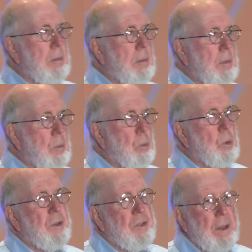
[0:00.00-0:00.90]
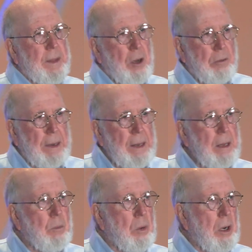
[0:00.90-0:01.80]
we're seeing that already,
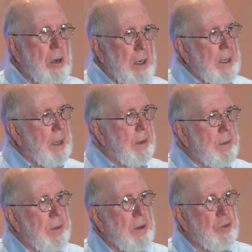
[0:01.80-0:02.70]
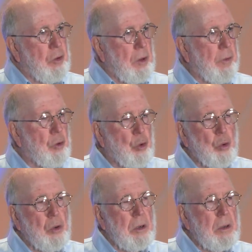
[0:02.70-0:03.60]
where again, this another
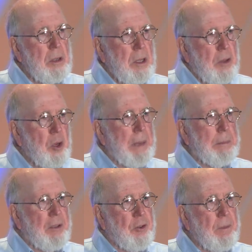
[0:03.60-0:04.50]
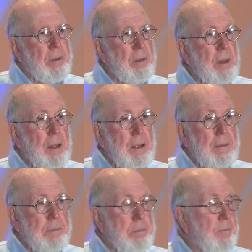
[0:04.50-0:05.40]
tool. There may be certain
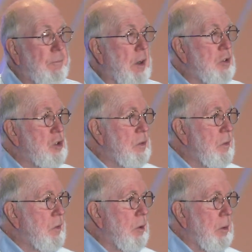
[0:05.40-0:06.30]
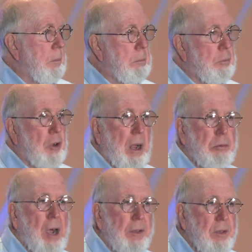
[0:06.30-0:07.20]
functions or
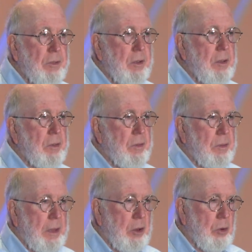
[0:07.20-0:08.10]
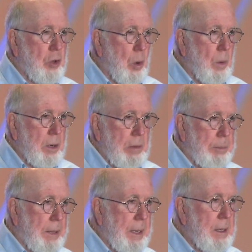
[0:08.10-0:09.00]
processes that you don't want to
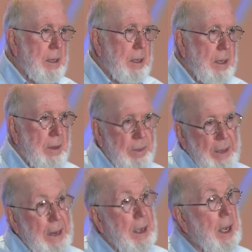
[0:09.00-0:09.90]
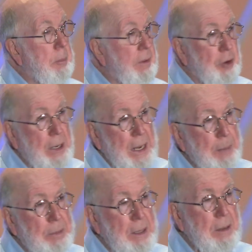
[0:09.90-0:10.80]
repeat, that AI would be very
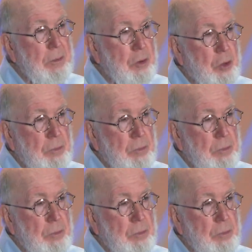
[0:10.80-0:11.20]
happy to